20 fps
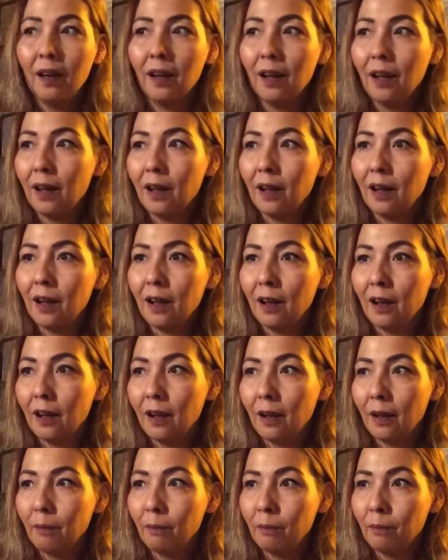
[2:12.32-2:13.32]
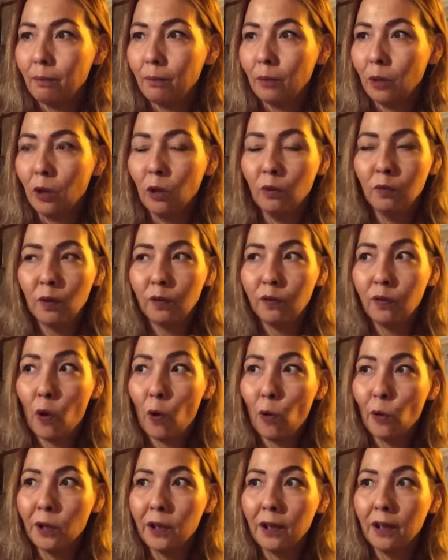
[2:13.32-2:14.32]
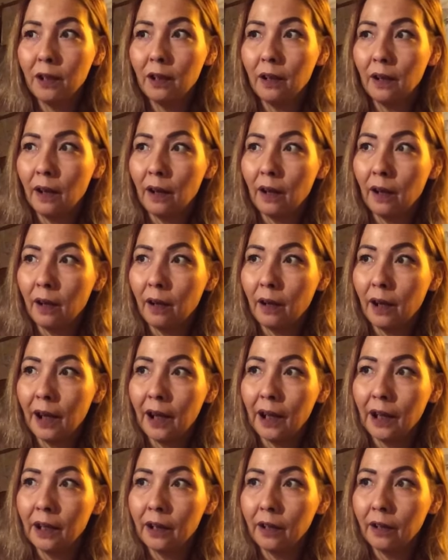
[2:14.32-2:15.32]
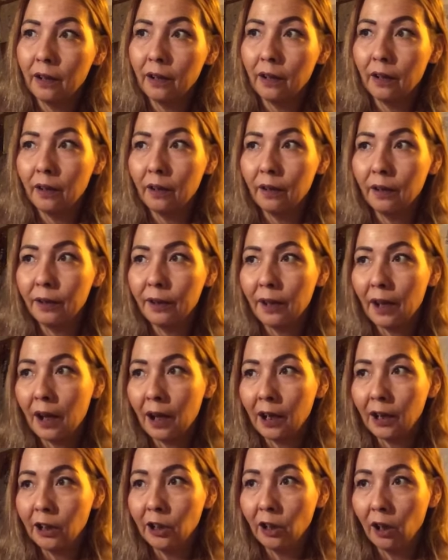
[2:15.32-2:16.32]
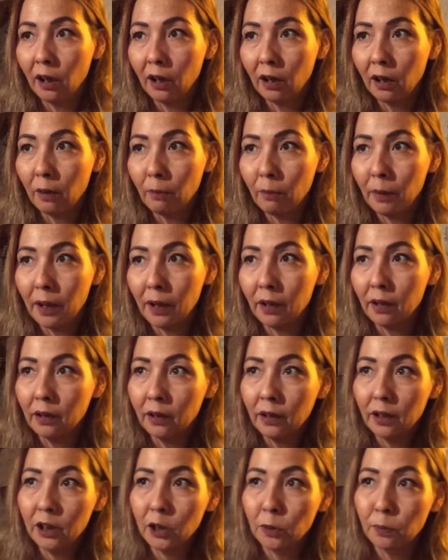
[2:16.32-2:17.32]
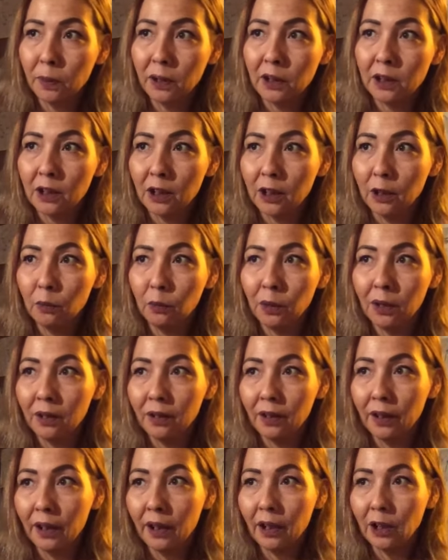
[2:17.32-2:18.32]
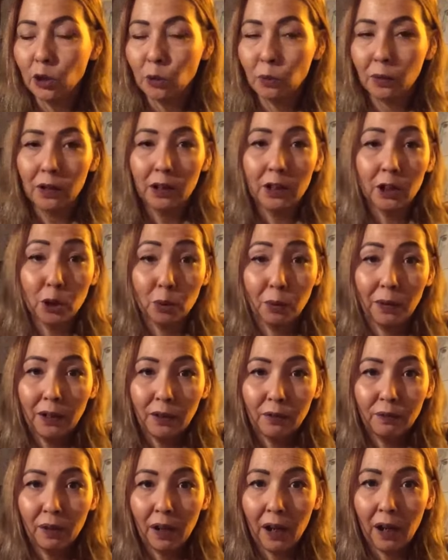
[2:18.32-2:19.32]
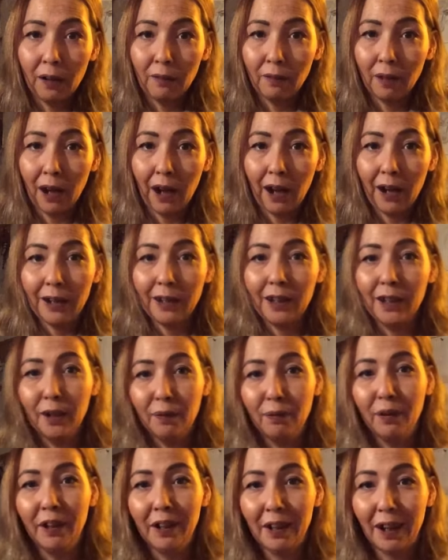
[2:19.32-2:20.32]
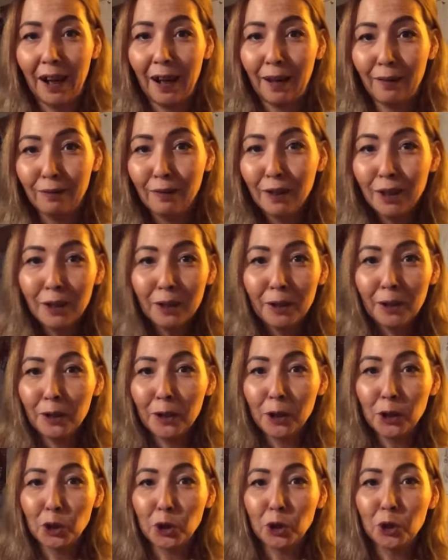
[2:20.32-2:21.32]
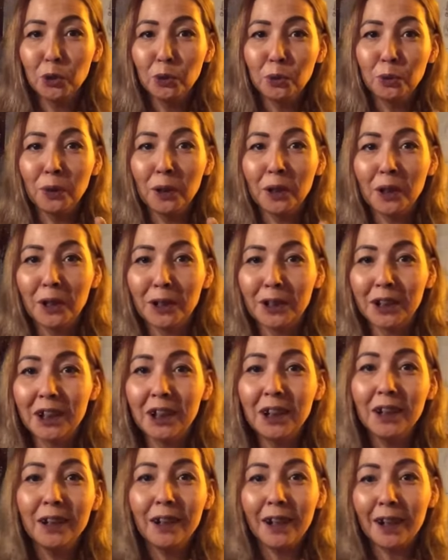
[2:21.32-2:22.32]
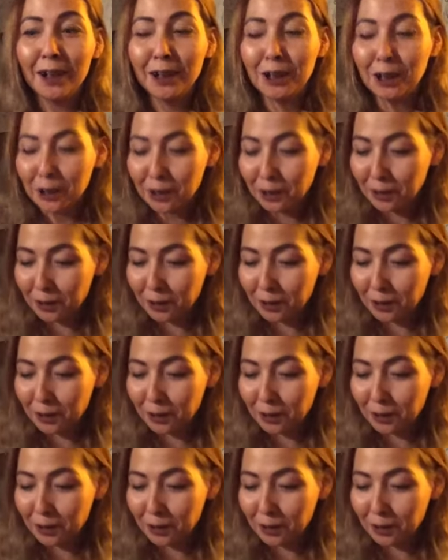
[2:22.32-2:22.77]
over 40 and they are younger men, especially when they are 20, 25. I even have two teenage